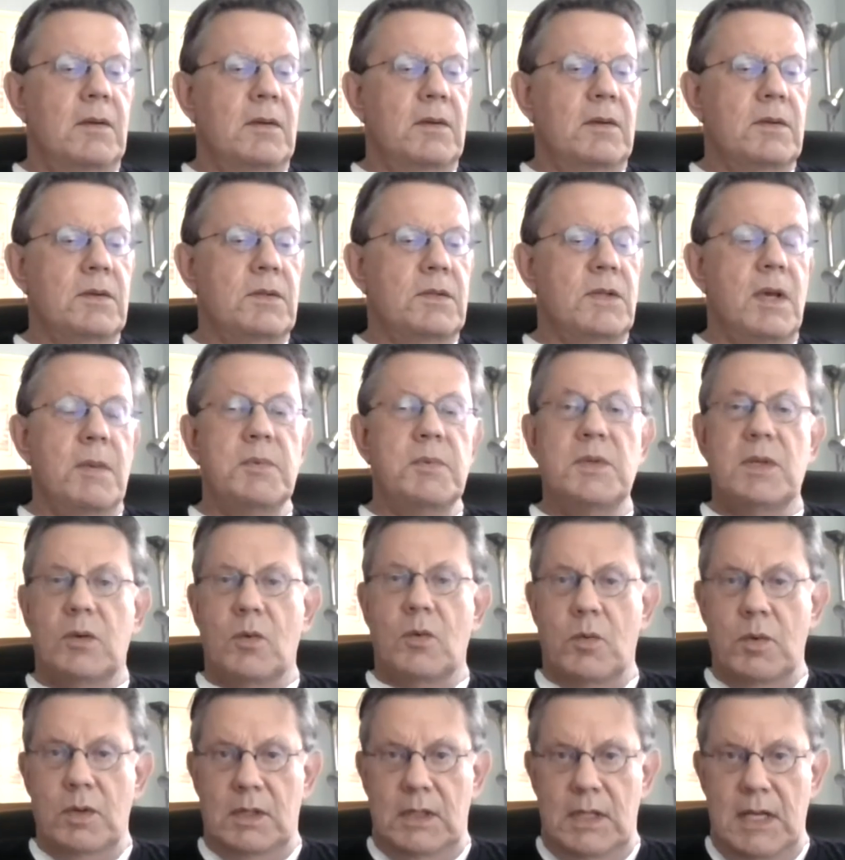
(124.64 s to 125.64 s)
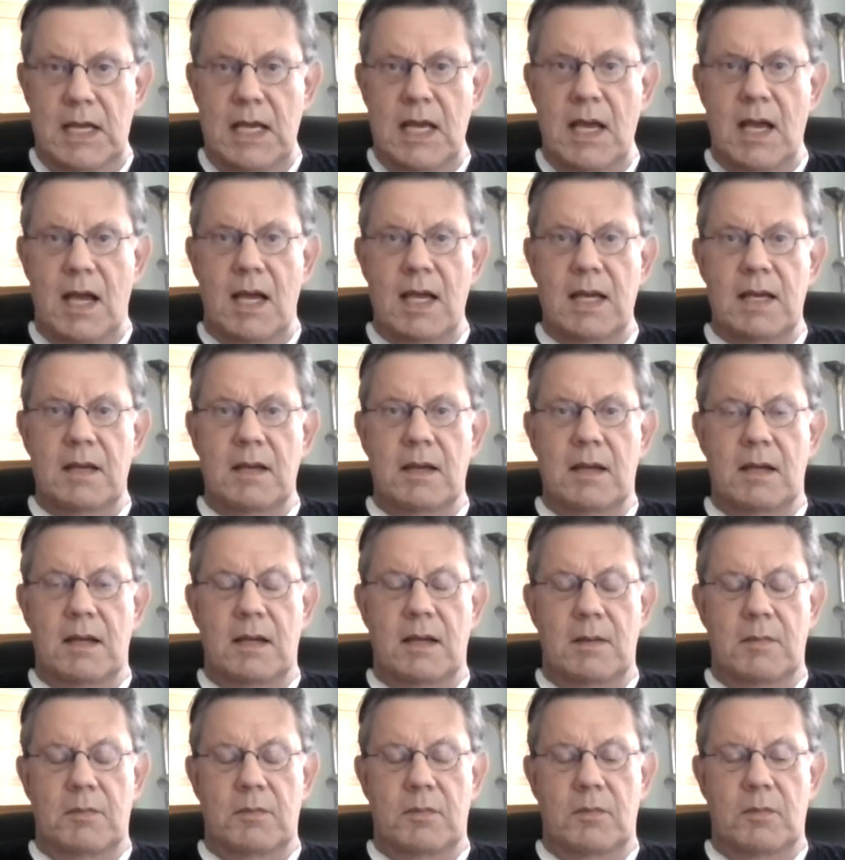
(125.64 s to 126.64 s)
Subsequently, I
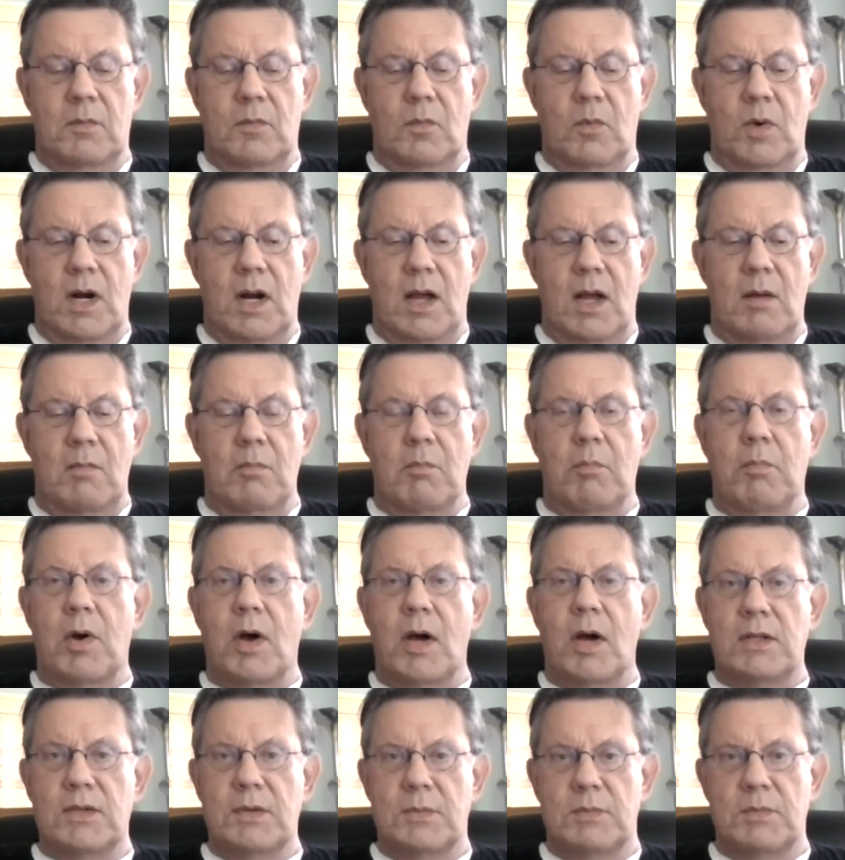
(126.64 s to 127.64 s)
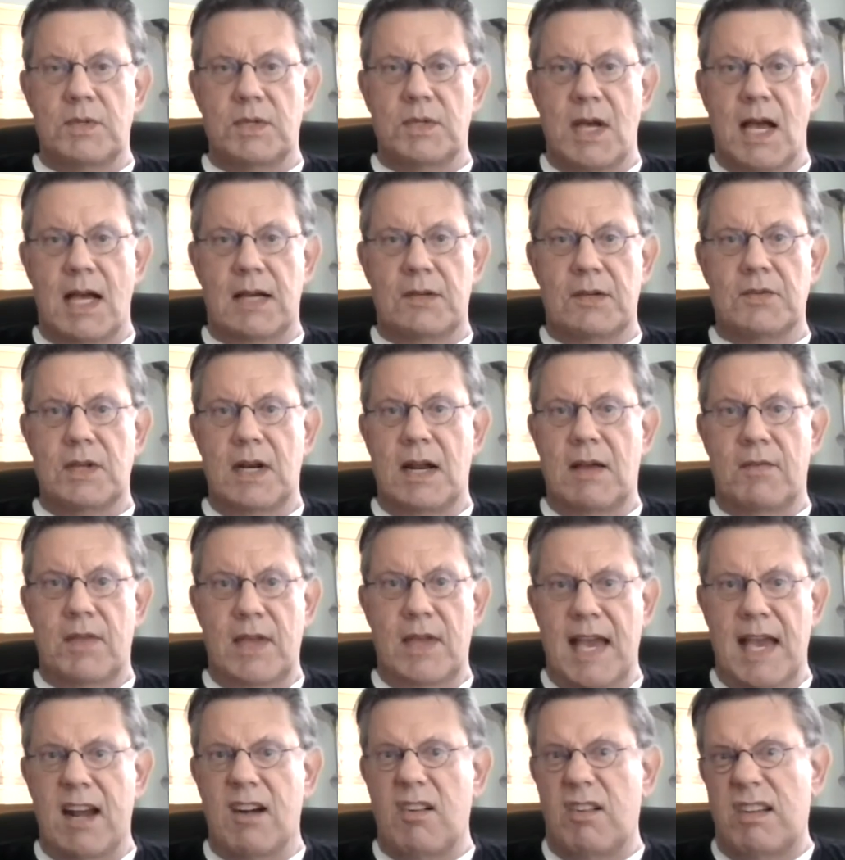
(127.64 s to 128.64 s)
went out and bought some socks that have
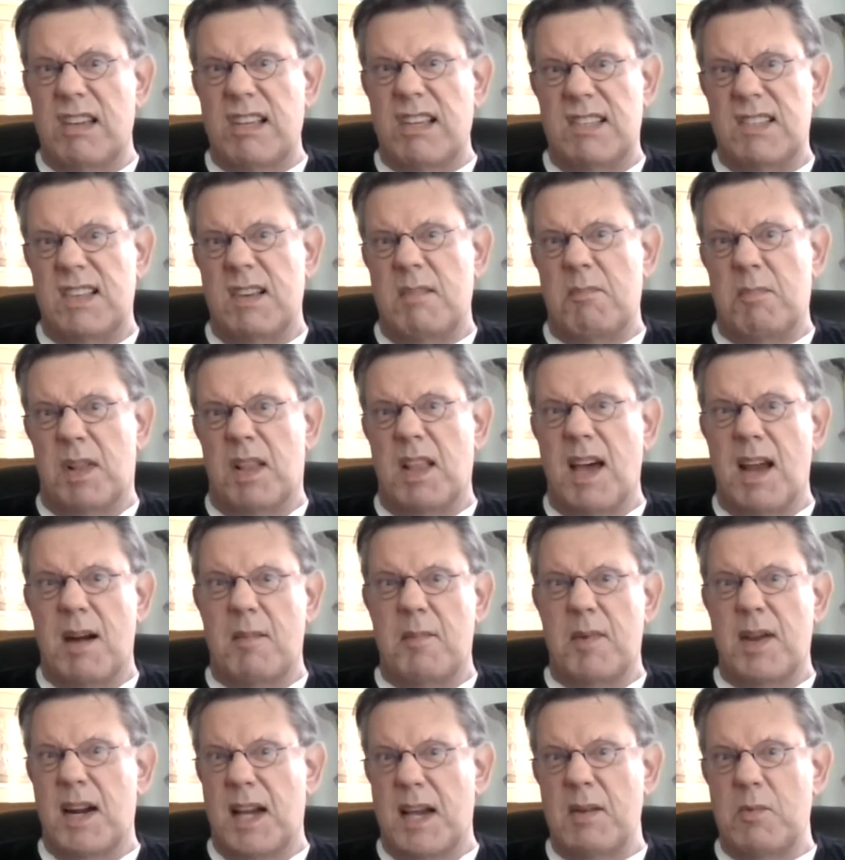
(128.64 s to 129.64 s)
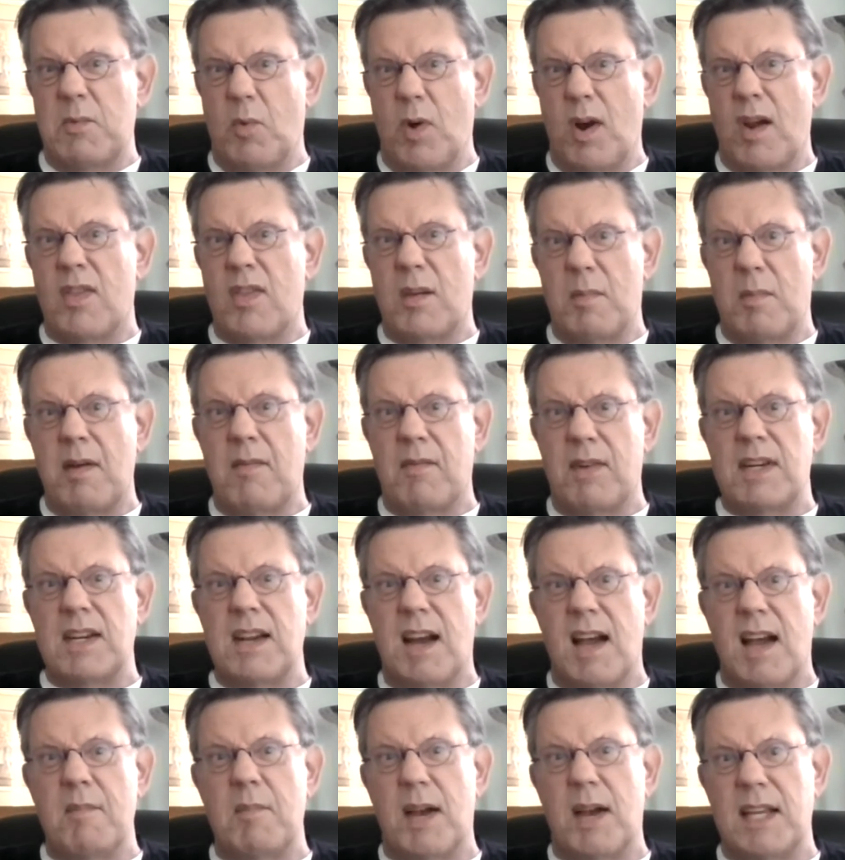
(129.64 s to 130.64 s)
the anarchy symbol on them, and I wear them every
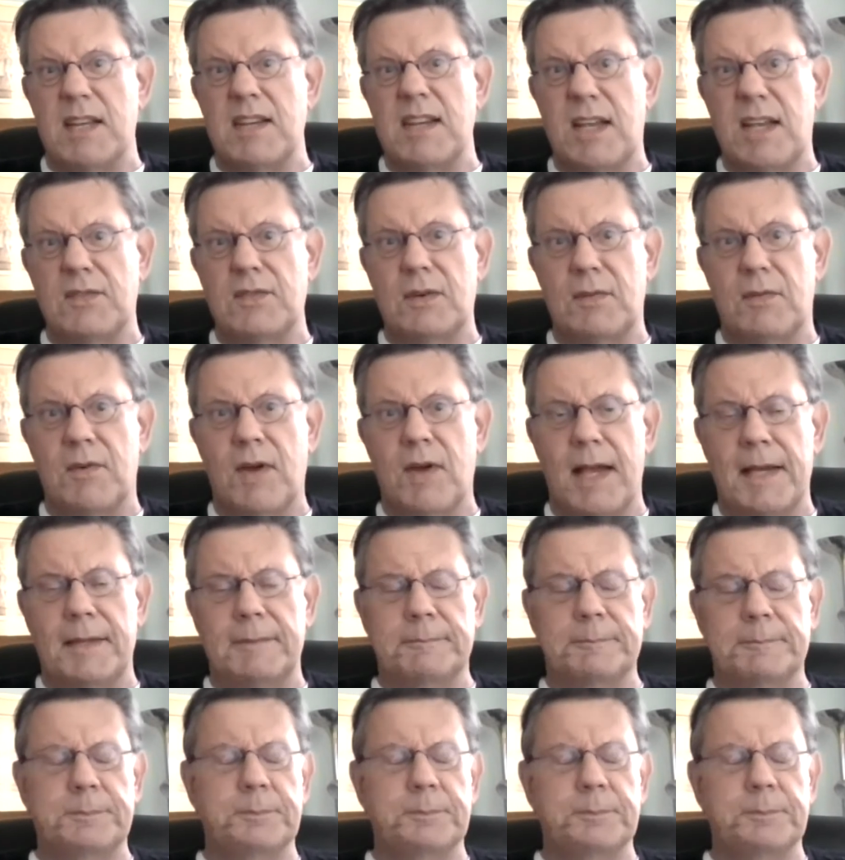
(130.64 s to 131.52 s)
time I testify.